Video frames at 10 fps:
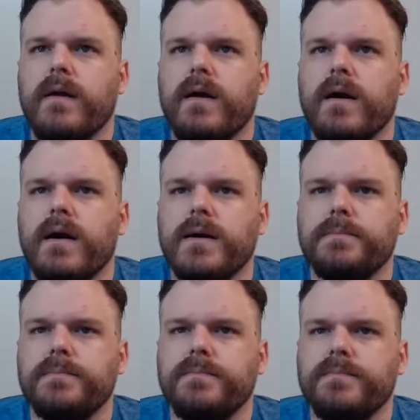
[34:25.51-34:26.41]

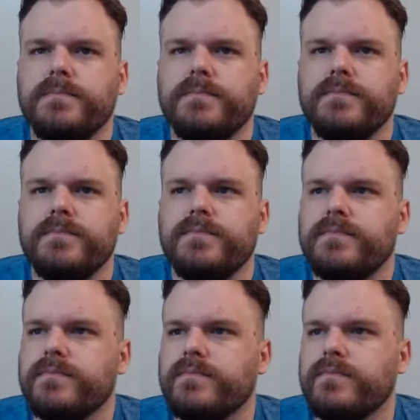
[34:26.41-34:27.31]

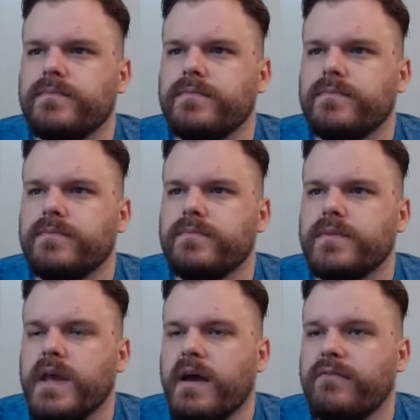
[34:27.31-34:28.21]

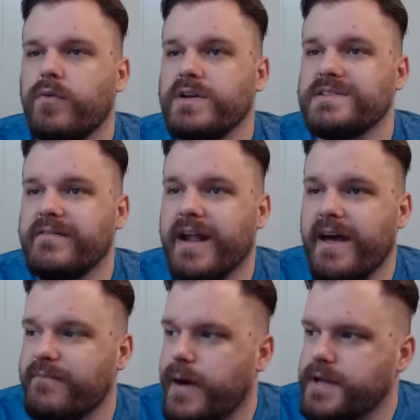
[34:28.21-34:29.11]

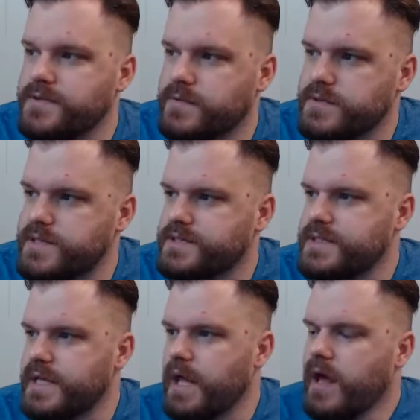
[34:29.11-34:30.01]
47.5
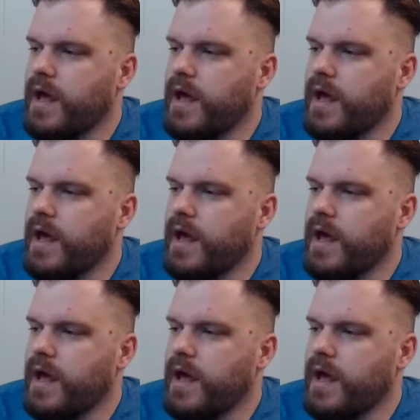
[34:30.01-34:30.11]
-116.